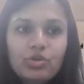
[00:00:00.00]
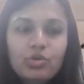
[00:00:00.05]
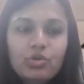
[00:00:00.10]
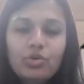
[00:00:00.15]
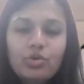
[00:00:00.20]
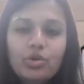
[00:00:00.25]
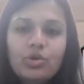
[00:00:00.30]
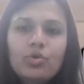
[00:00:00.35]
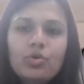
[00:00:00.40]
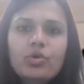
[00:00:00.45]

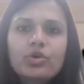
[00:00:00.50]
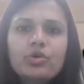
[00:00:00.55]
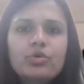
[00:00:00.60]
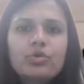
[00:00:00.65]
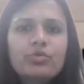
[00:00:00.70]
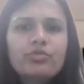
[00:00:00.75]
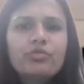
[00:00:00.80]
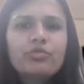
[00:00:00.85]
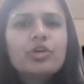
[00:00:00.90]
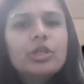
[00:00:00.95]
You want
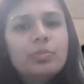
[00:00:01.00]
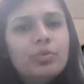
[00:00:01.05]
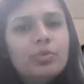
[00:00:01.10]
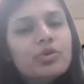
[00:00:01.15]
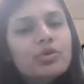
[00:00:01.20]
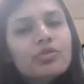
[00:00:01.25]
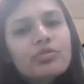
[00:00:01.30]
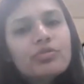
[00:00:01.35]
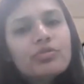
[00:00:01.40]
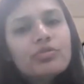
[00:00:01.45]
to
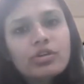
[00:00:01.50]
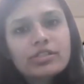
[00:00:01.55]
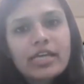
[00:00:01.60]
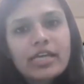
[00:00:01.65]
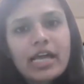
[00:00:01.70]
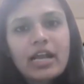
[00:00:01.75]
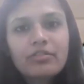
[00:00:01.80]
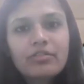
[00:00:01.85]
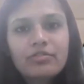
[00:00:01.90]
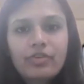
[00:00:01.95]
foolproof
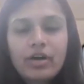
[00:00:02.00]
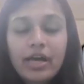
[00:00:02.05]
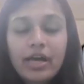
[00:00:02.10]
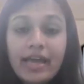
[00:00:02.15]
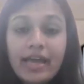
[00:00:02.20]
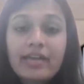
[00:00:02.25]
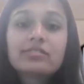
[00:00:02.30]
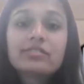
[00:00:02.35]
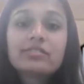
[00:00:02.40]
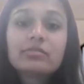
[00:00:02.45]
yourself
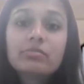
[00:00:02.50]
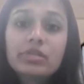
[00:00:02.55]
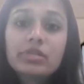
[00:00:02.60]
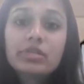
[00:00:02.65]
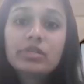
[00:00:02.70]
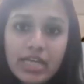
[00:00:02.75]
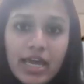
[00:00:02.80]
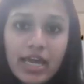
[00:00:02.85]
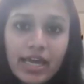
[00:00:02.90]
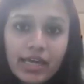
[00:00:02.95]
against the
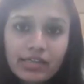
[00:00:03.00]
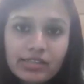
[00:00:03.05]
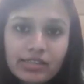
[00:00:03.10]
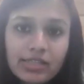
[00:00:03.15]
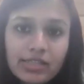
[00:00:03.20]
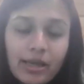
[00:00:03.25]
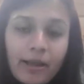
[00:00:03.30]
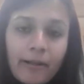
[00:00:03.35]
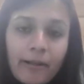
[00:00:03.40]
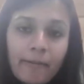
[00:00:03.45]

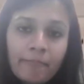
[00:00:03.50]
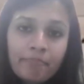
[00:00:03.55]
mistakes